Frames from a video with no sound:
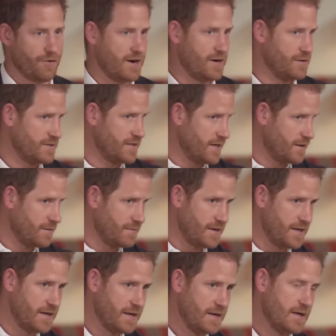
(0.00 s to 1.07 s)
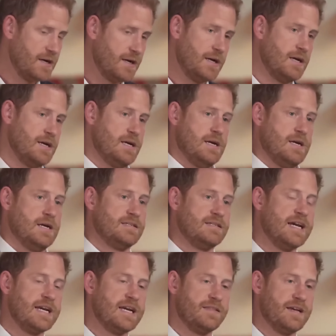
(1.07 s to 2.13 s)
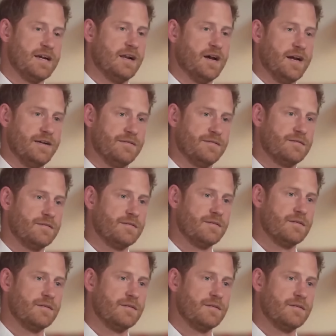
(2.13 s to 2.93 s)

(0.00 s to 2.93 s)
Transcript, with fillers: family dynamic. This is a high-stakes